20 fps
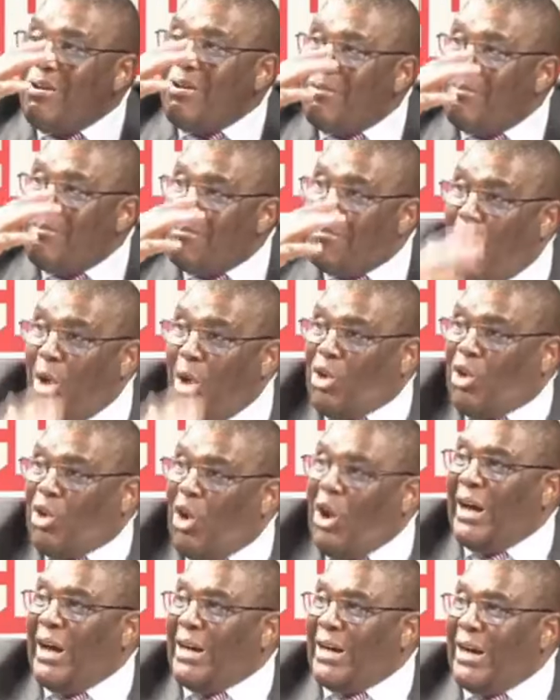Boko
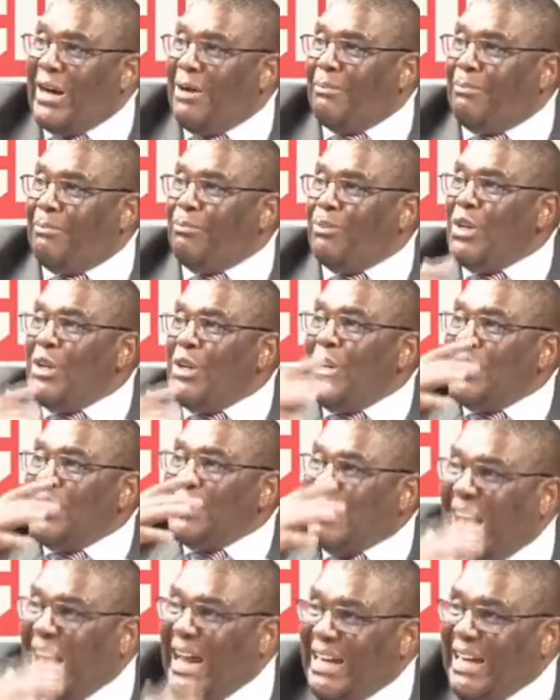Haram
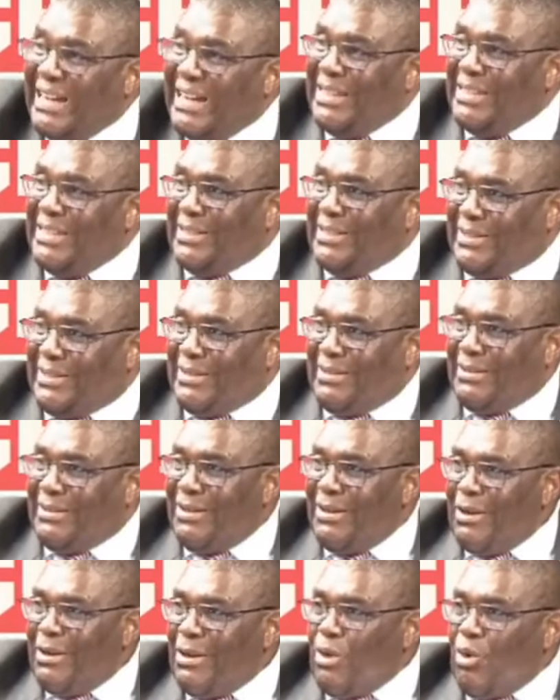terrorists
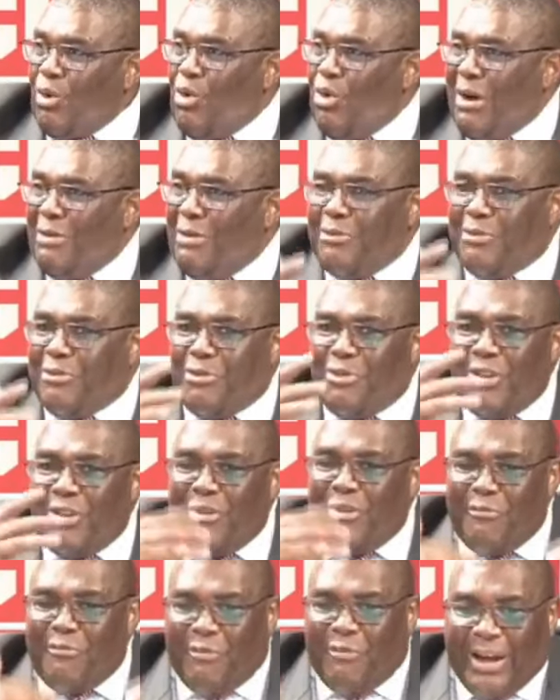who have
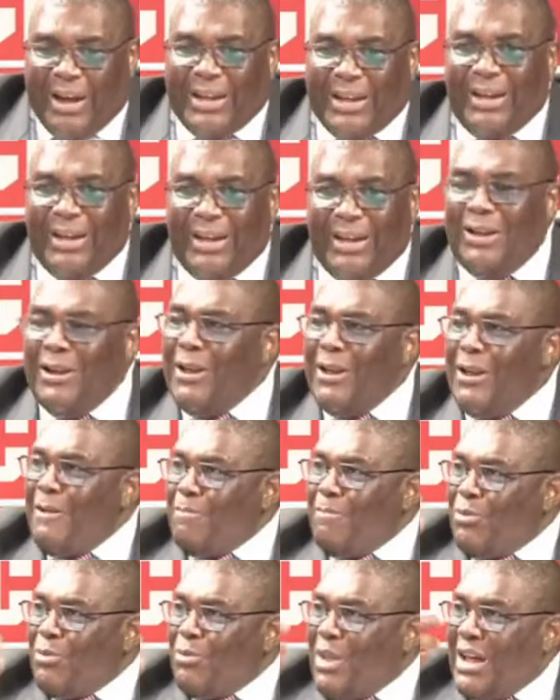invaded,
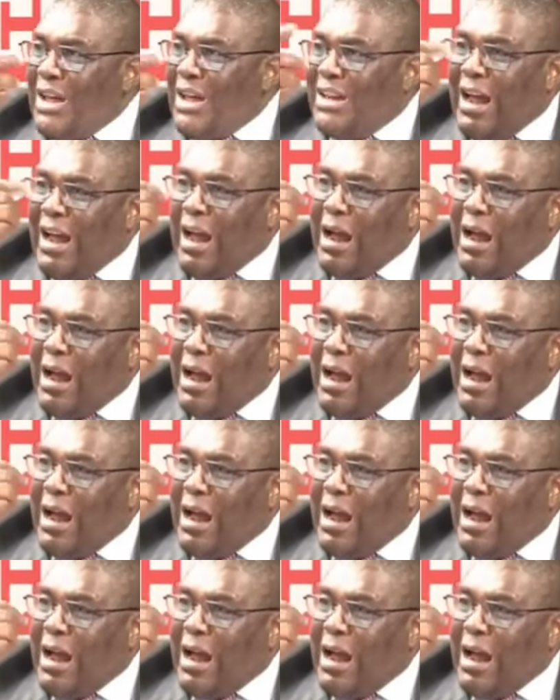they are